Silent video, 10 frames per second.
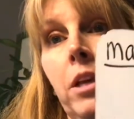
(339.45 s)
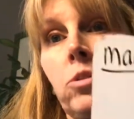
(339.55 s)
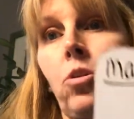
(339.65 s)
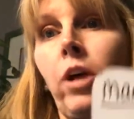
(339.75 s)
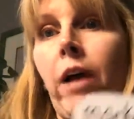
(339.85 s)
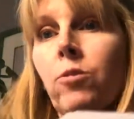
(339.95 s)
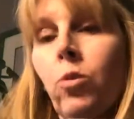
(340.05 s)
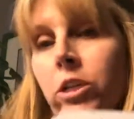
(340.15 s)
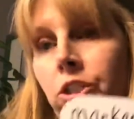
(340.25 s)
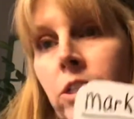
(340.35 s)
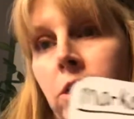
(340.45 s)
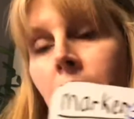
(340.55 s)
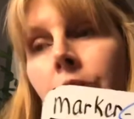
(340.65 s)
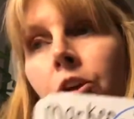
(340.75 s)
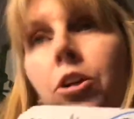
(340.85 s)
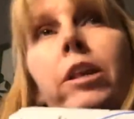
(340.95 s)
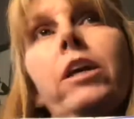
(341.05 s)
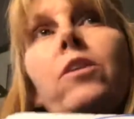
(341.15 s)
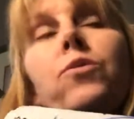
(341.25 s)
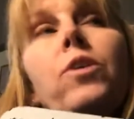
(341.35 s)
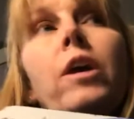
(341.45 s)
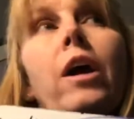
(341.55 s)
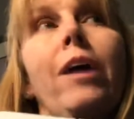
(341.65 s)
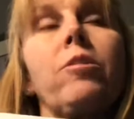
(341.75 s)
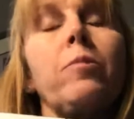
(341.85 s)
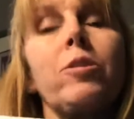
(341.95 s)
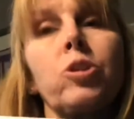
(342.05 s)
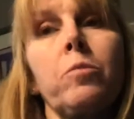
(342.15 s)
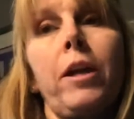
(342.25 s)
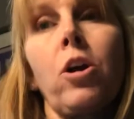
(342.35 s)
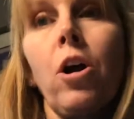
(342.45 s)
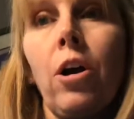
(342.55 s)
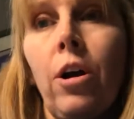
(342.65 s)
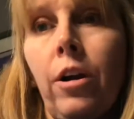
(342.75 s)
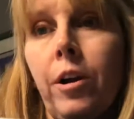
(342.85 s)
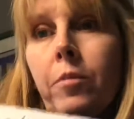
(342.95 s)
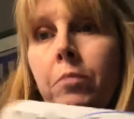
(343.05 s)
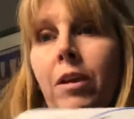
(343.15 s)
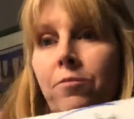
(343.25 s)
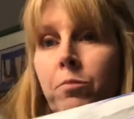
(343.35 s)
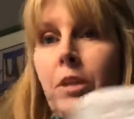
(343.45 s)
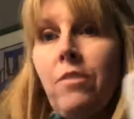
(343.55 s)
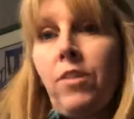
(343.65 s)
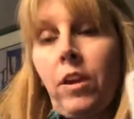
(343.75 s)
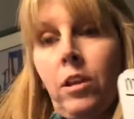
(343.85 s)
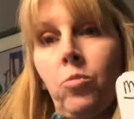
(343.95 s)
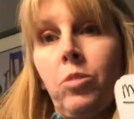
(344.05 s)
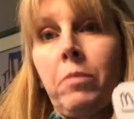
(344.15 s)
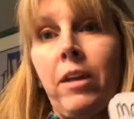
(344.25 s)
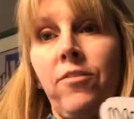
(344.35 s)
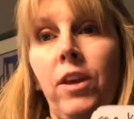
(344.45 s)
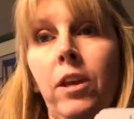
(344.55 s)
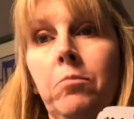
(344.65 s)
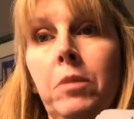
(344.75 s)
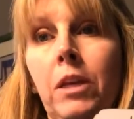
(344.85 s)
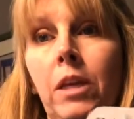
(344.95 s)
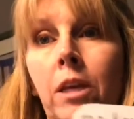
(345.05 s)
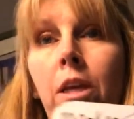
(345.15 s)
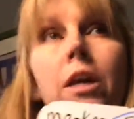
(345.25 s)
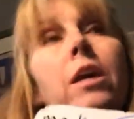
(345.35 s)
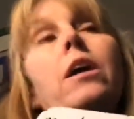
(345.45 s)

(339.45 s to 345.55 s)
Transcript: So I'll have questions on there, like if I were to measure my car, my minivan, would my van be